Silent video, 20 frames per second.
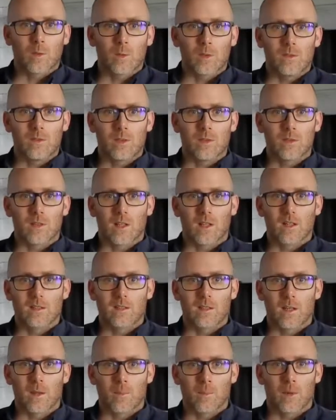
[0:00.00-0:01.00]
we've
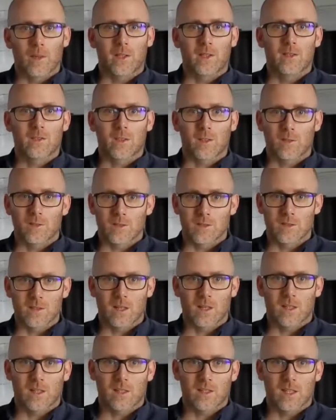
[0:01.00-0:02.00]
utilised microservices
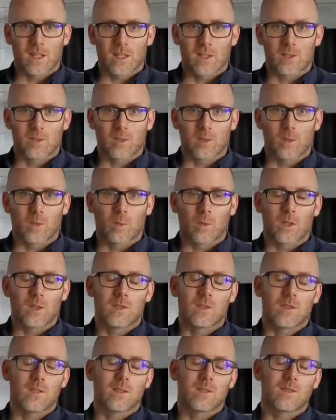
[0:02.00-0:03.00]
architecture,
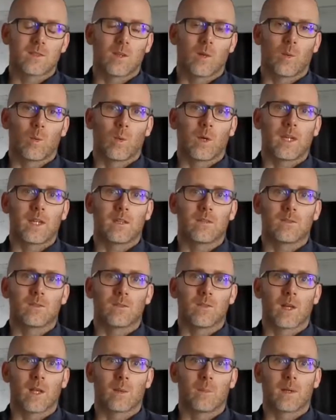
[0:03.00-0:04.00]
which is a way of
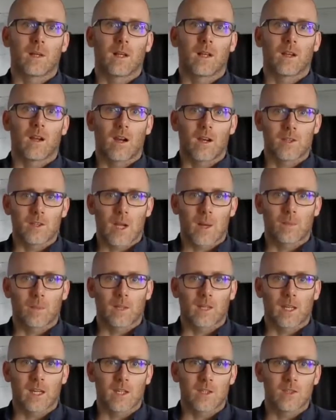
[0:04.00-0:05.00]
developing a large
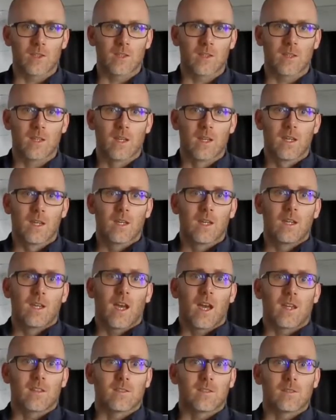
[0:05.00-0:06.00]
application
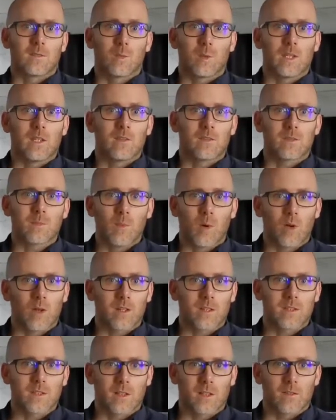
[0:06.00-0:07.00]
as a suite of
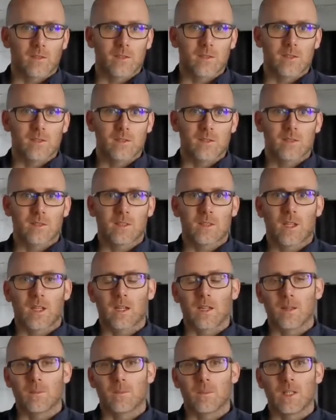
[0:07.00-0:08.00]
smaller services,
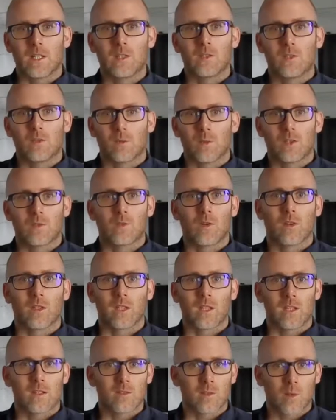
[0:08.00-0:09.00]
each of which
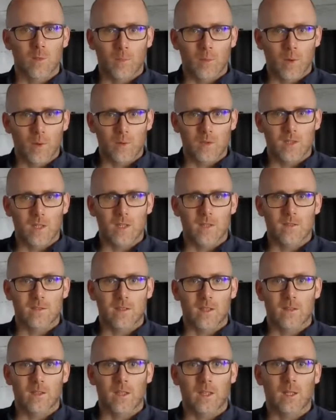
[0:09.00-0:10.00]
running in its own
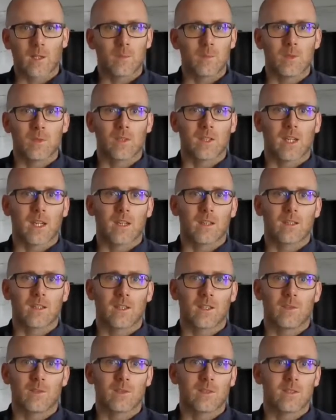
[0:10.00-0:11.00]
process and then
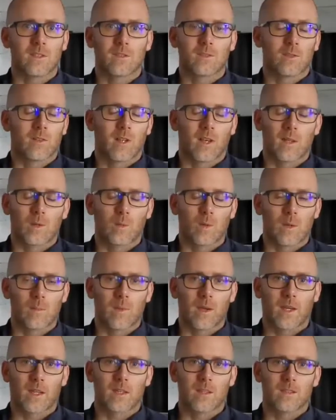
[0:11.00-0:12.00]
communicating using different lightweight
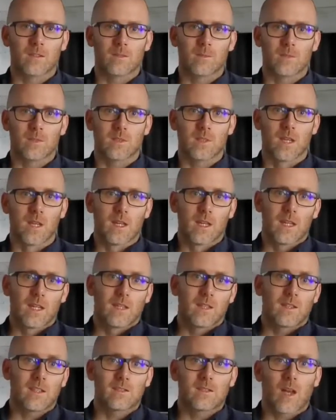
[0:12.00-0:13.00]
mechanisms.
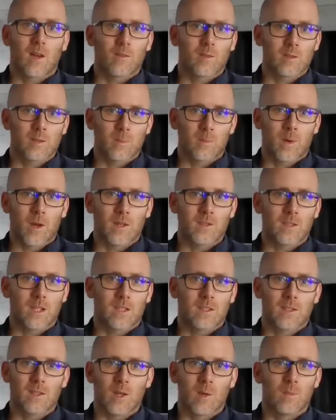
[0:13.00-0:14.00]
This offers the
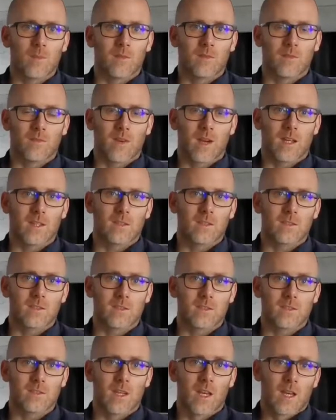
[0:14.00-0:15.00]
project a number of
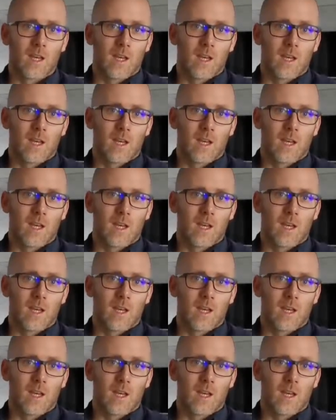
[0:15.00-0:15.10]
advantages,